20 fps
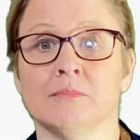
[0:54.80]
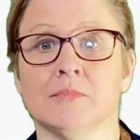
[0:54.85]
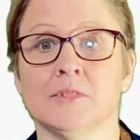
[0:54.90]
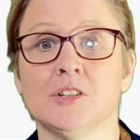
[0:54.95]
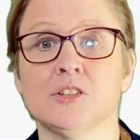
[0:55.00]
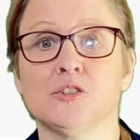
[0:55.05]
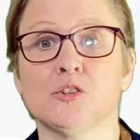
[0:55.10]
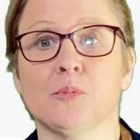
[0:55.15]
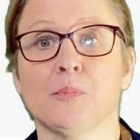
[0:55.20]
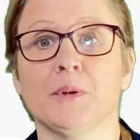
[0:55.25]

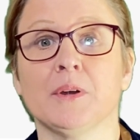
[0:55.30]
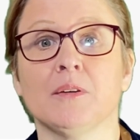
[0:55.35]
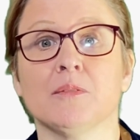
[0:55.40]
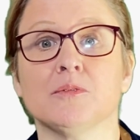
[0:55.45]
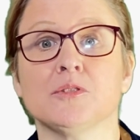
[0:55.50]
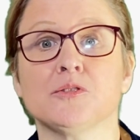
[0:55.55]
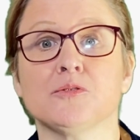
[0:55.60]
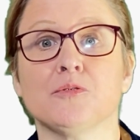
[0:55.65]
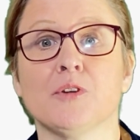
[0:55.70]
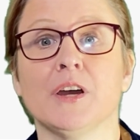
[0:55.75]
This topic
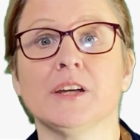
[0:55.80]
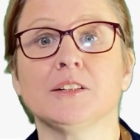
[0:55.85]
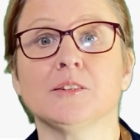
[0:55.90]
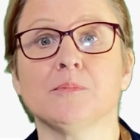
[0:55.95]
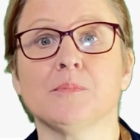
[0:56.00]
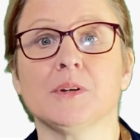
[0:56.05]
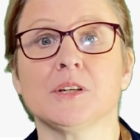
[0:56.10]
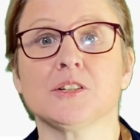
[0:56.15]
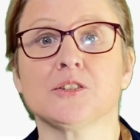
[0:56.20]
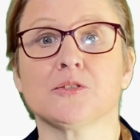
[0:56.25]
was right
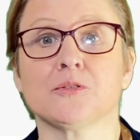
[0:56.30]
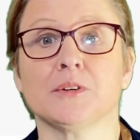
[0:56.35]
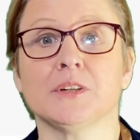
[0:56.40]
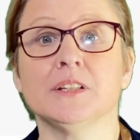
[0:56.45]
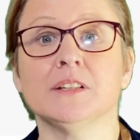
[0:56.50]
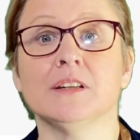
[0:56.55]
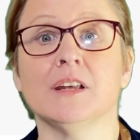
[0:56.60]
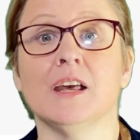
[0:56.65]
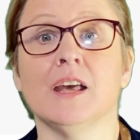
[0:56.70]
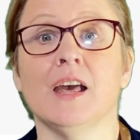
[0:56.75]
up my
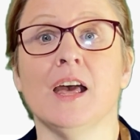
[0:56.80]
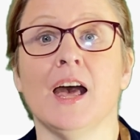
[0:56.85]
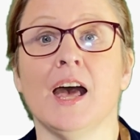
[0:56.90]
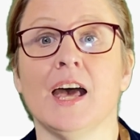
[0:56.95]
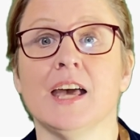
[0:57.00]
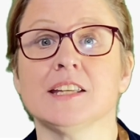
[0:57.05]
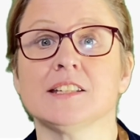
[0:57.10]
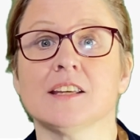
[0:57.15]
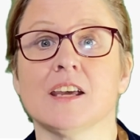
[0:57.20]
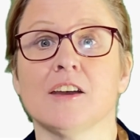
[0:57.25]
street,
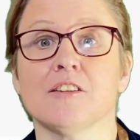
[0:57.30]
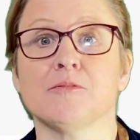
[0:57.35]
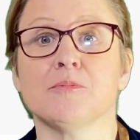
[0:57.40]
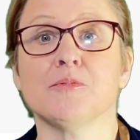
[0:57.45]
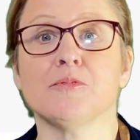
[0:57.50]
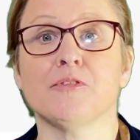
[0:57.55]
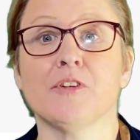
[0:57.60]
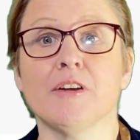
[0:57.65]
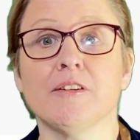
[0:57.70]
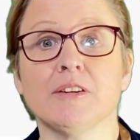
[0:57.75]
as I have
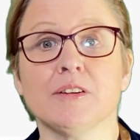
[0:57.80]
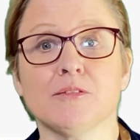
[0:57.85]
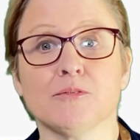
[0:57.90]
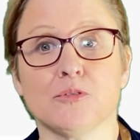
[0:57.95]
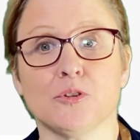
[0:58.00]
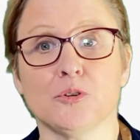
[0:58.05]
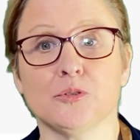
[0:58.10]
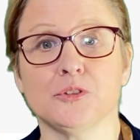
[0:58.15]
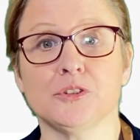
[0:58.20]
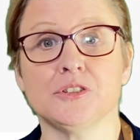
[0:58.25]
been very
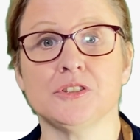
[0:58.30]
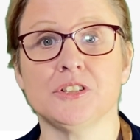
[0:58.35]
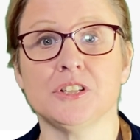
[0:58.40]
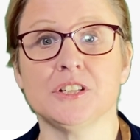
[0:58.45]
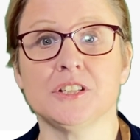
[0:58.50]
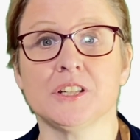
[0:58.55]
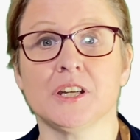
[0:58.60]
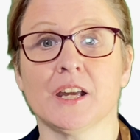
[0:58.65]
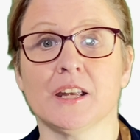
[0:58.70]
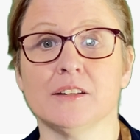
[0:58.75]
involved in
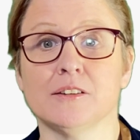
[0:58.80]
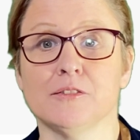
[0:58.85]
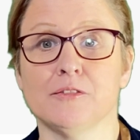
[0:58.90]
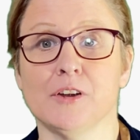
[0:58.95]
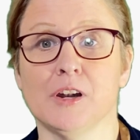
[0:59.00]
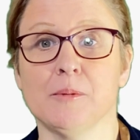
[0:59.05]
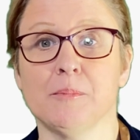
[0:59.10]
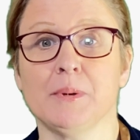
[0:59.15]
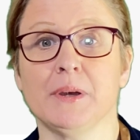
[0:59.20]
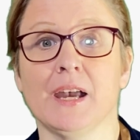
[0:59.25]
teaching and
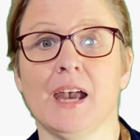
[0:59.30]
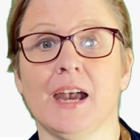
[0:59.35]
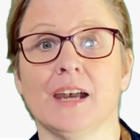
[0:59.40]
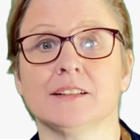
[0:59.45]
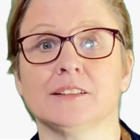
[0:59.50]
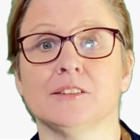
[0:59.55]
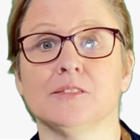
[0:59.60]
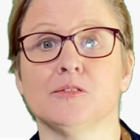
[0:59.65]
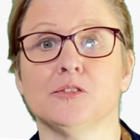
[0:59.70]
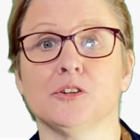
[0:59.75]
developing
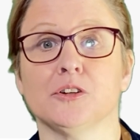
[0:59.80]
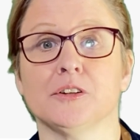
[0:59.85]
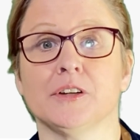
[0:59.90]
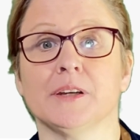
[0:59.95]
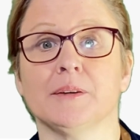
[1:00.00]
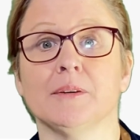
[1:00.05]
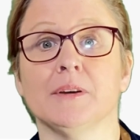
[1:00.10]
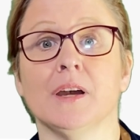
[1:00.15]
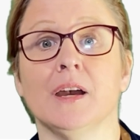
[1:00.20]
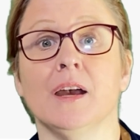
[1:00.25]
active
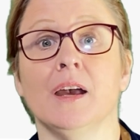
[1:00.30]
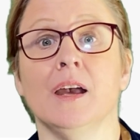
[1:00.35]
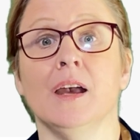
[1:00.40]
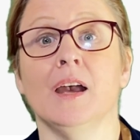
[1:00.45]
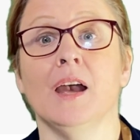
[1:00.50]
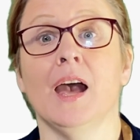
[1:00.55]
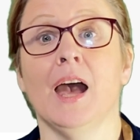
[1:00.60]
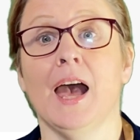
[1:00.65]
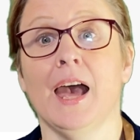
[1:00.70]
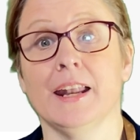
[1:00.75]
learning
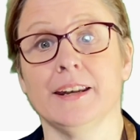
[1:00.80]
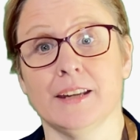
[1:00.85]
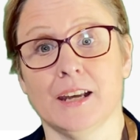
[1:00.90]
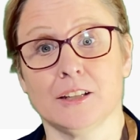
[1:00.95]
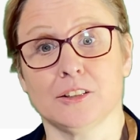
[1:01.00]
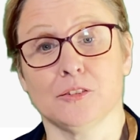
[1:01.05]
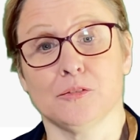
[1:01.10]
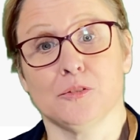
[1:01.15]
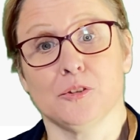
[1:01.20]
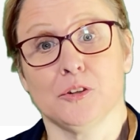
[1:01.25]
and
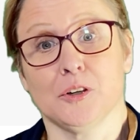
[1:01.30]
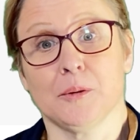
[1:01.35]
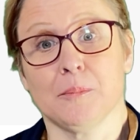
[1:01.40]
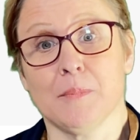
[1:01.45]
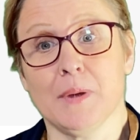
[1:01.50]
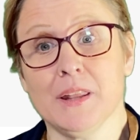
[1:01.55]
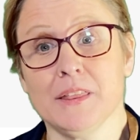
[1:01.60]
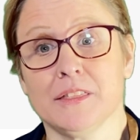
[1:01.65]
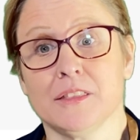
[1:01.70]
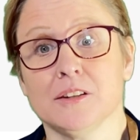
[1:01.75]
active learning
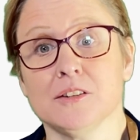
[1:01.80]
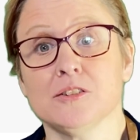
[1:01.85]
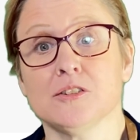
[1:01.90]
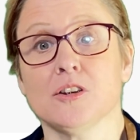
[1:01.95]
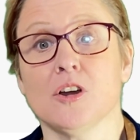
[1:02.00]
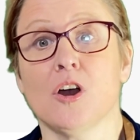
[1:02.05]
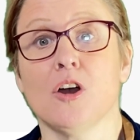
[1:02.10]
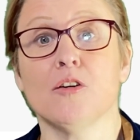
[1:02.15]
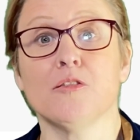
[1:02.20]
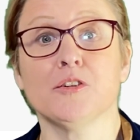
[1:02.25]
methods
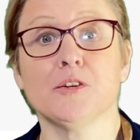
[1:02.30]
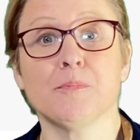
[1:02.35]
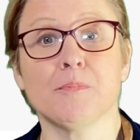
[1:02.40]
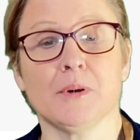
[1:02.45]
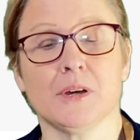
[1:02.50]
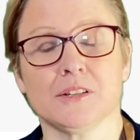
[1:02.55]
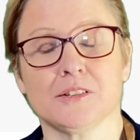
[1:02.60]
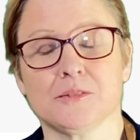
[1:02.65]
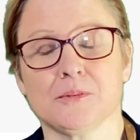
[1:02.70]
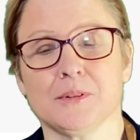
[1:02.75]
over the
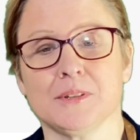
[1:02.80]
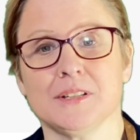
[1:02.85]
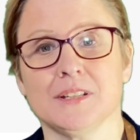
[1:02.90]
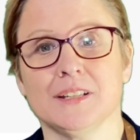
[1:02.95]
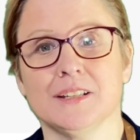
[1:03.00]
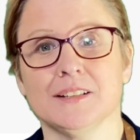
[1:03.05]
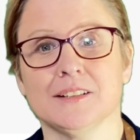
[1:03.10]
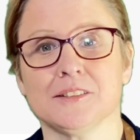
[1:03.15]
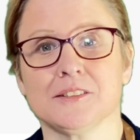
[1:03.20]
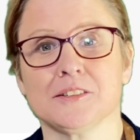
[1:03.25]
past 20
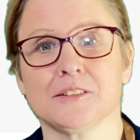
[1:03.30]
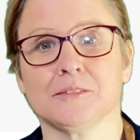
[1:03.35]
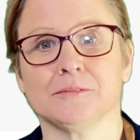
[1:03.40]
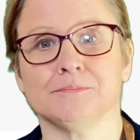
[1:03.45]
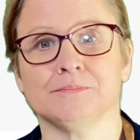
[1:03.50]
years.